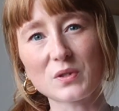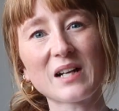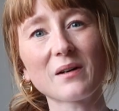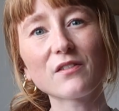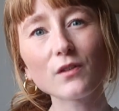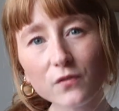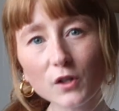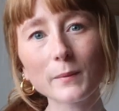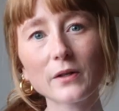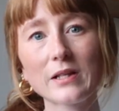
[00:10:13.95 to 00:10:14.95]
Now, if you
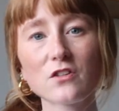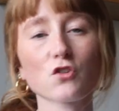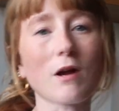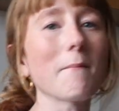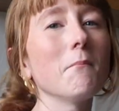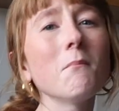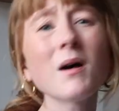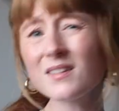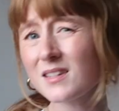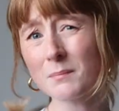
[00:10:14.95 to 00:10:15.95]
follow me on Instagram,
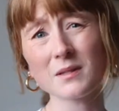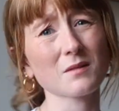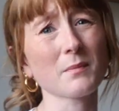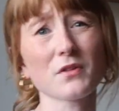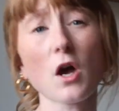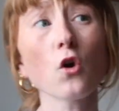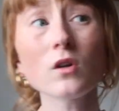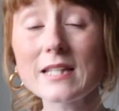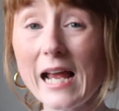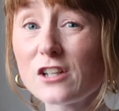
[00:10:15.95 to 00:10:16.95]
months,
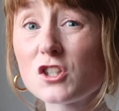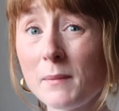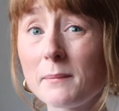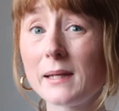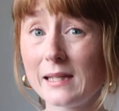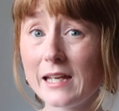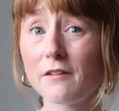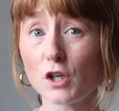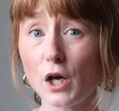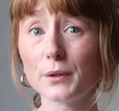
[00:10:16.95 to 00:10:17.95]
honestly, actually maybe a
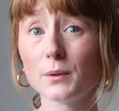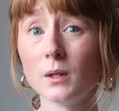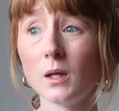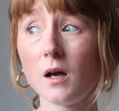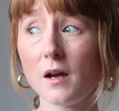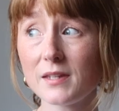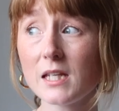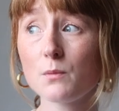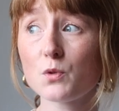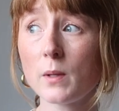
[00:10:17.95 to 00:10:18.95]
year ago, I
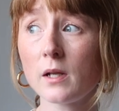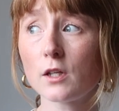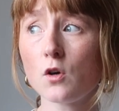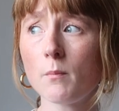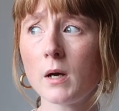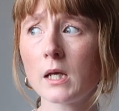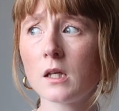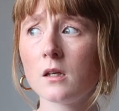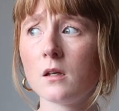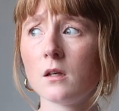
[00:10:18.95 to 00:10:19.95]
think it was when I got my,